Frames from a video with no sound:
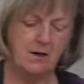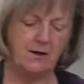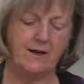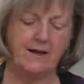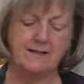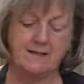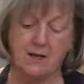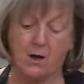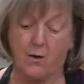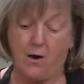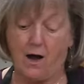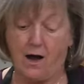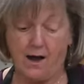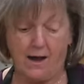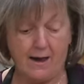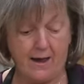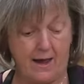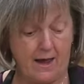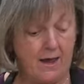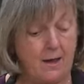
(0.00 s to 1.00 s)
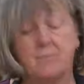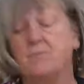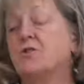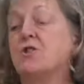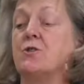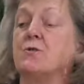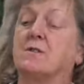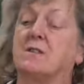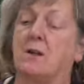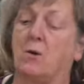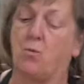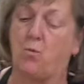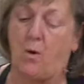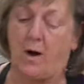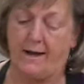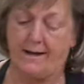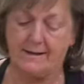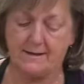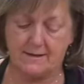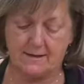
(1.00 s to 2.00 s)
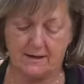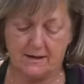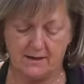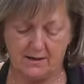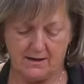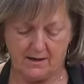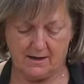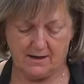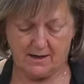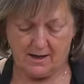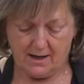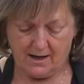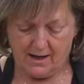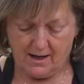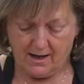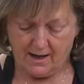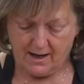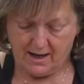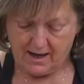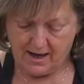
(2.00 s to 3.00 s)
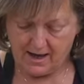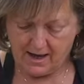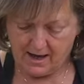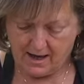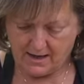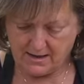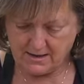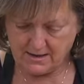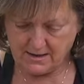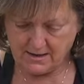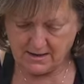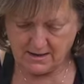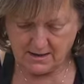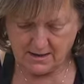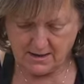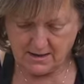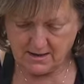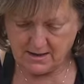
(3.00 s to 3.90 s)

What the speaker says: Okay, so I am choosing white and